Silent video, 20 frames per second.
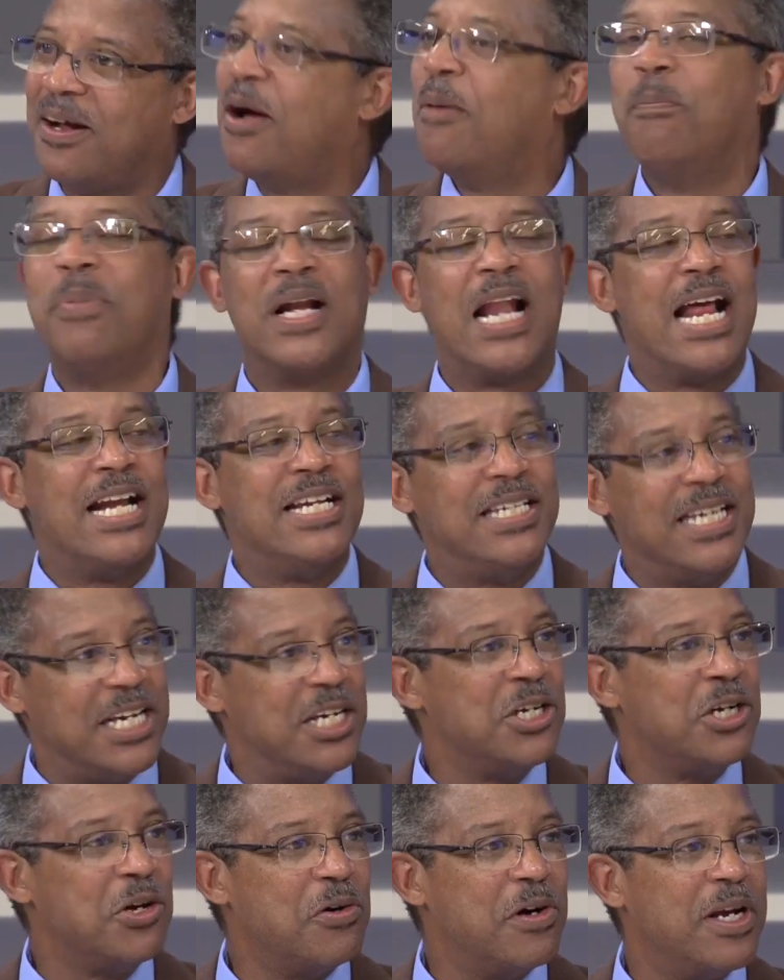Right. But I
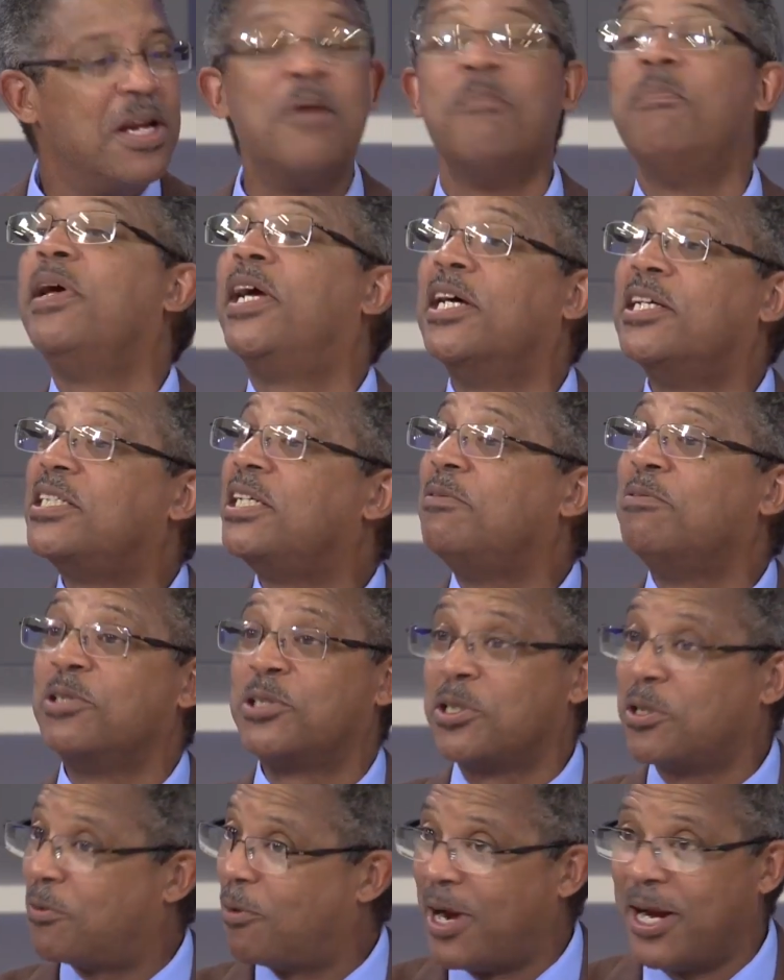didn't do it because he was
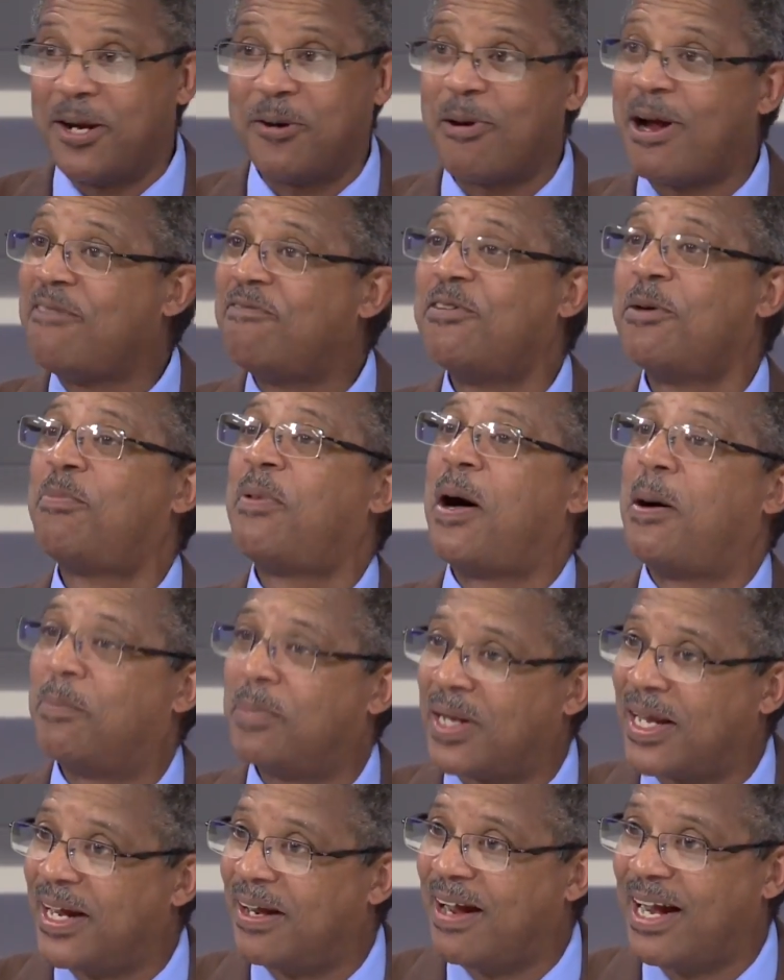a great, great football
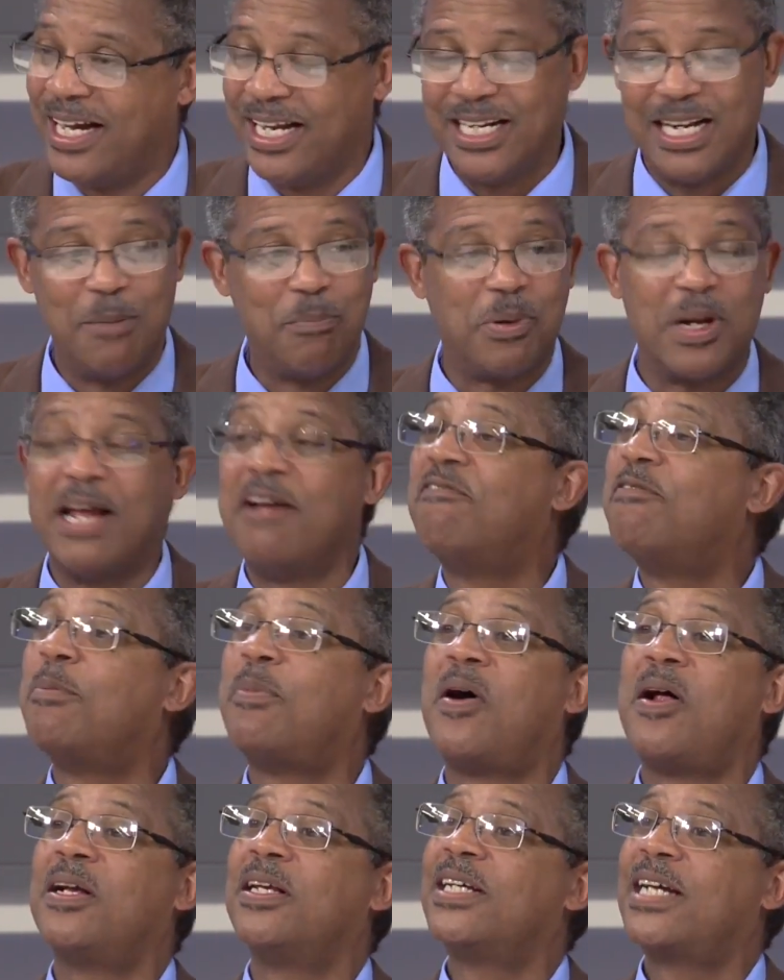player. Right. And he ended up playing
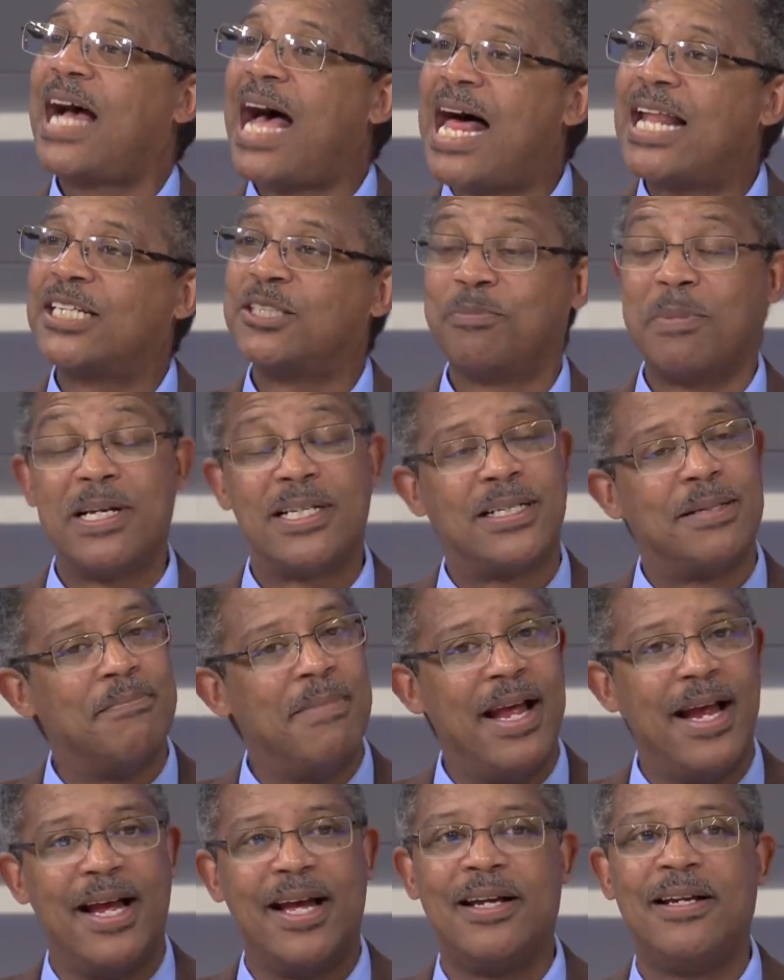football in college. But I said,
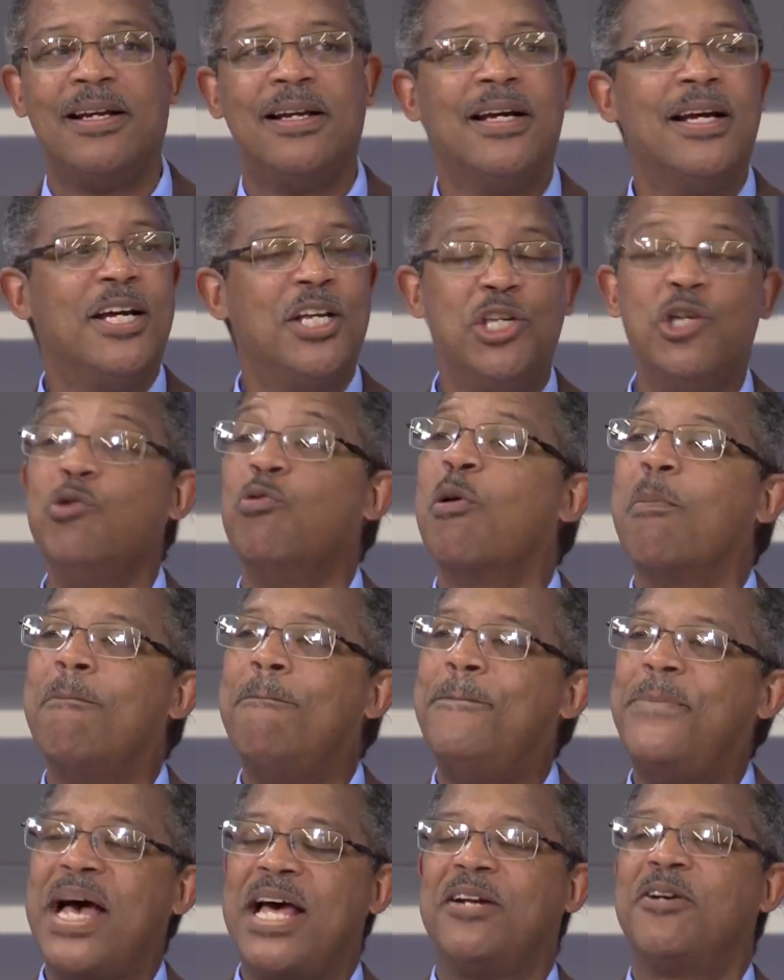man, you were
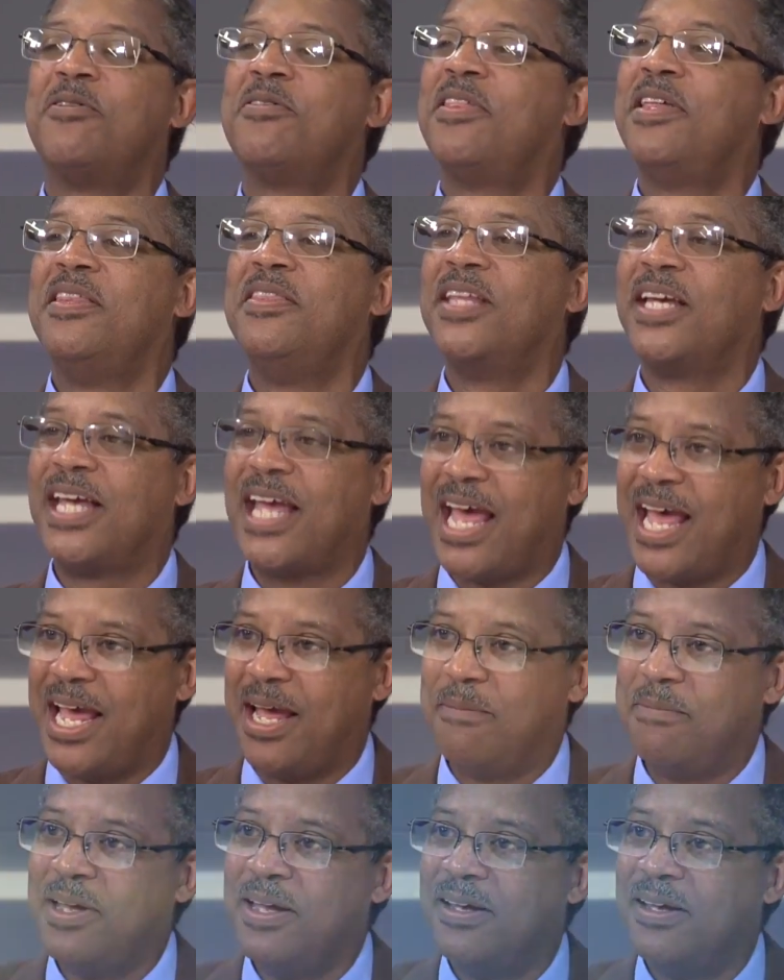better than the game.